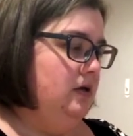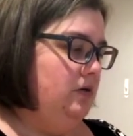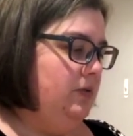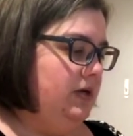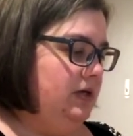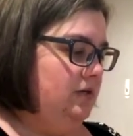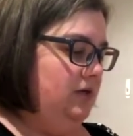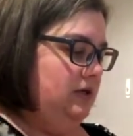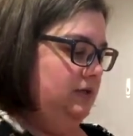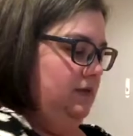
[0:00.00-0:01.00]
put in the
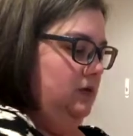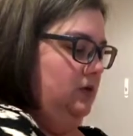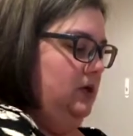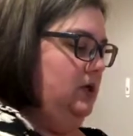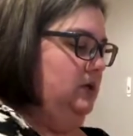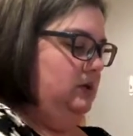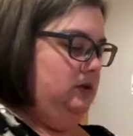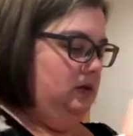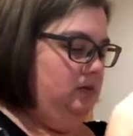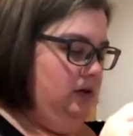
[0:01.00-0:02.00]
rest of your ingredients. So
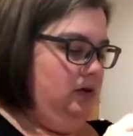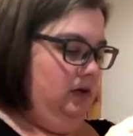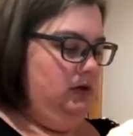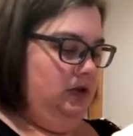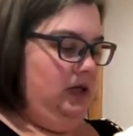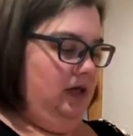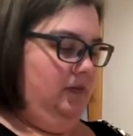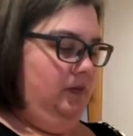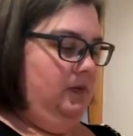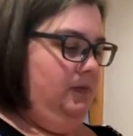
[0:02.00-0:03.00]
shake
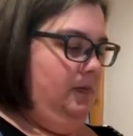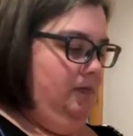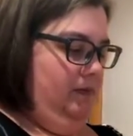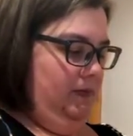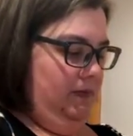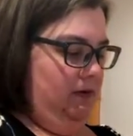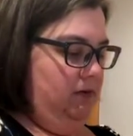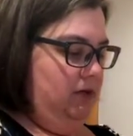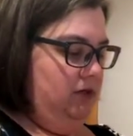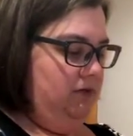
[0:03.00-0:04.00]
up your your
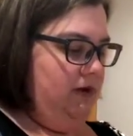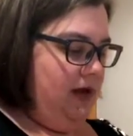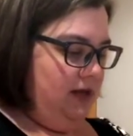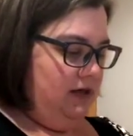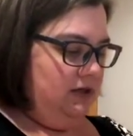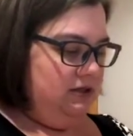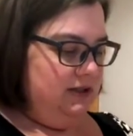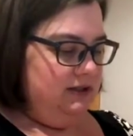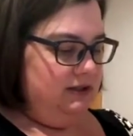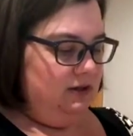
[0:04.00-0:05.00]
Ningxia Red, because
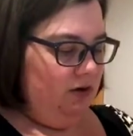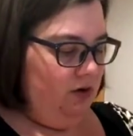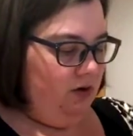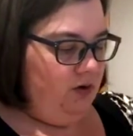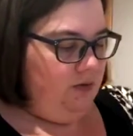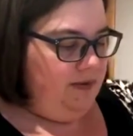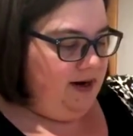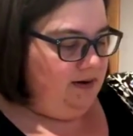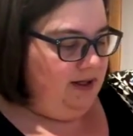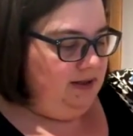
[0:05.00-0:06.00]
it's the whole
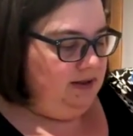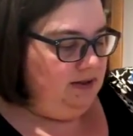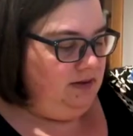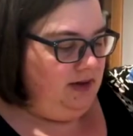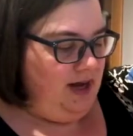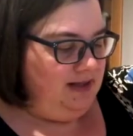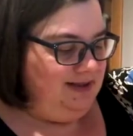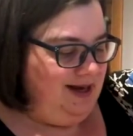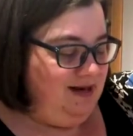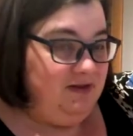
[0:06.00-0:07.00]
berry, so it has
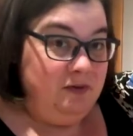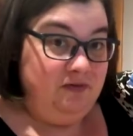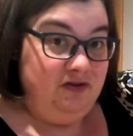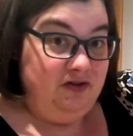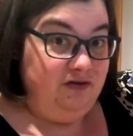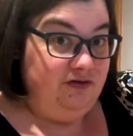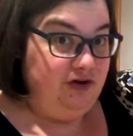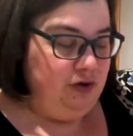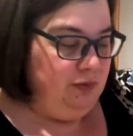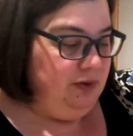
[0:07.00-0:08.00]
kind of a
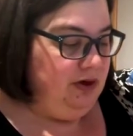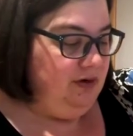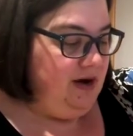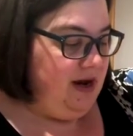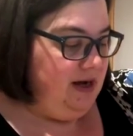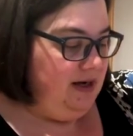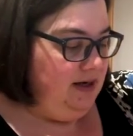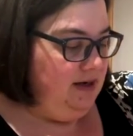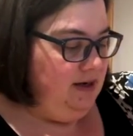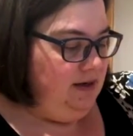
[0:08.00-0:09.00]
fruit puree in it.
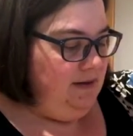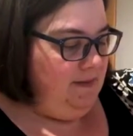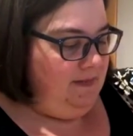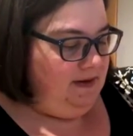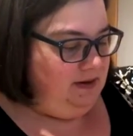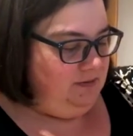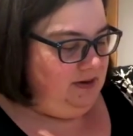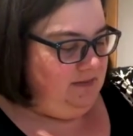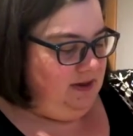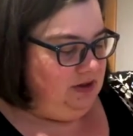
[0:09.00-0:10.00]
And you want
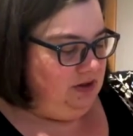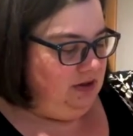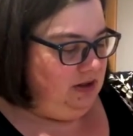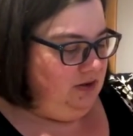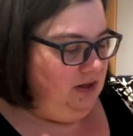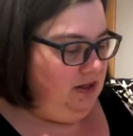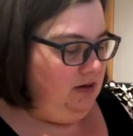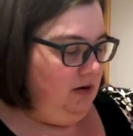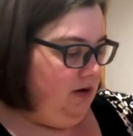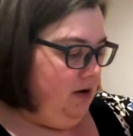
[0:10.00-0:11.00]
to make sure that you're getting
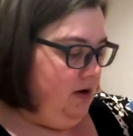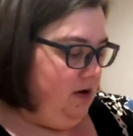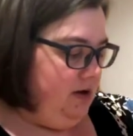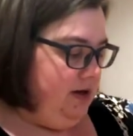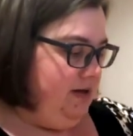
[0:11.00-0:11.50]
all of